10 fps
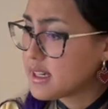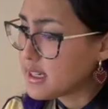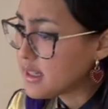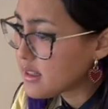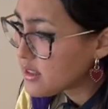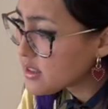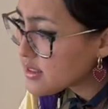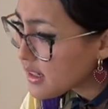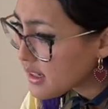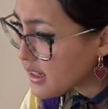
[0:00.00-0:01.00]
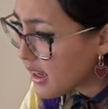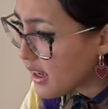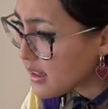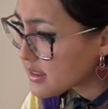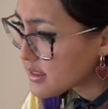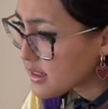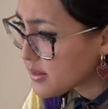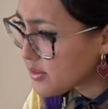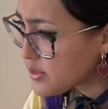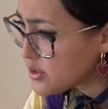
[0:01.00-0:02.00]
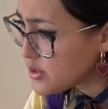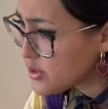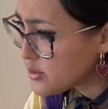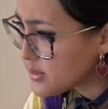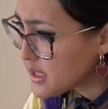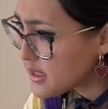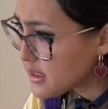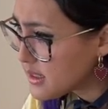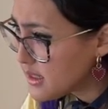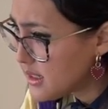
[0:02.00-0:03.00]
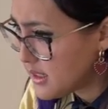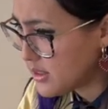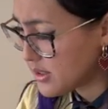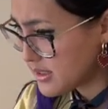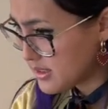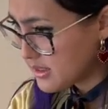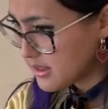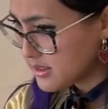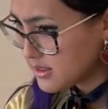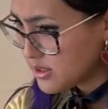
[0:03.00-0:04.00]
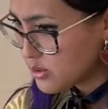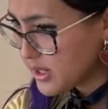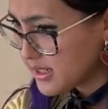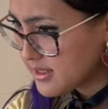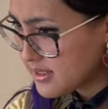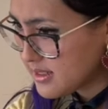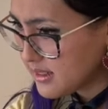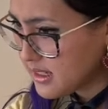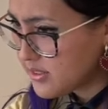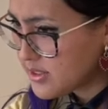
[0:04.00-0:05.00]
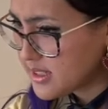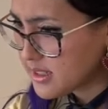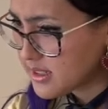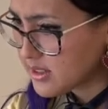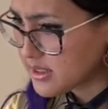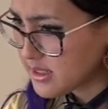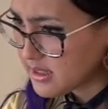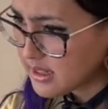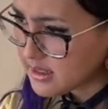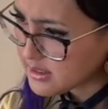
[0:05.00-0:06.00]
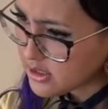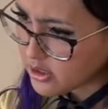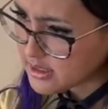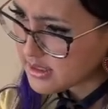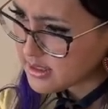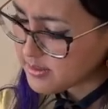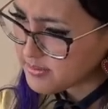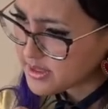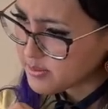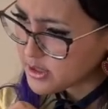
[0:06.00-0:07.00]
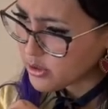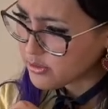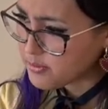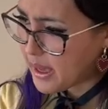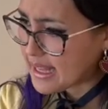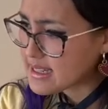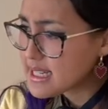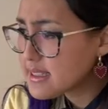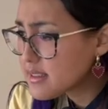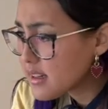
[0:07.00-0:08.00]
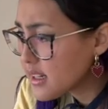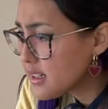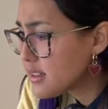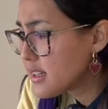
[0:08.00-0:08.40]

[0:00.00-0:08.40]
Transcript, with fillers: It looks like it has, uh, if you zoom in, you can see the distressed sleeves here. You can see that it's got some, some sort of padding inside.